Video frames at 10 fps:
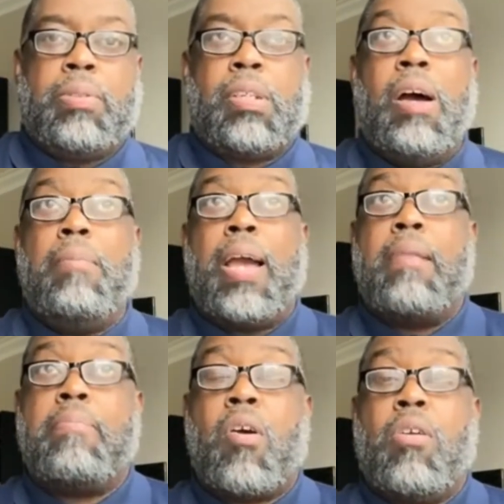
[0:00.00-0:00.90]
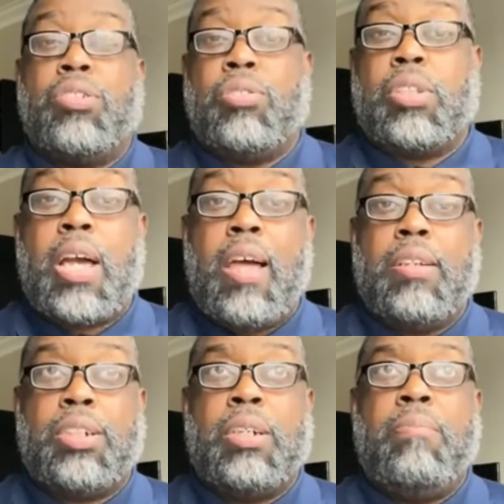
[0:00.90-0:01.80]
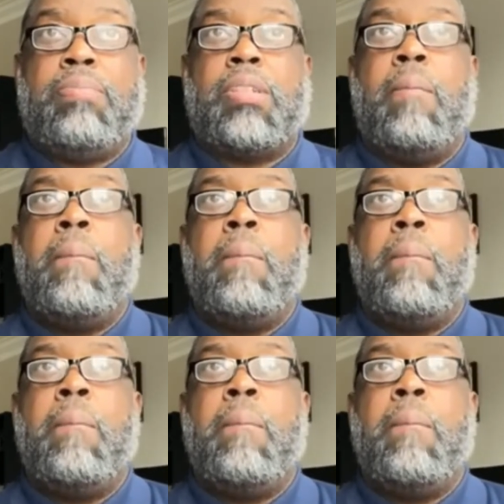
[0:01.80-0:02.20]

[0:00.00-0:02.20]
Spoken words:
some got partial scholarships,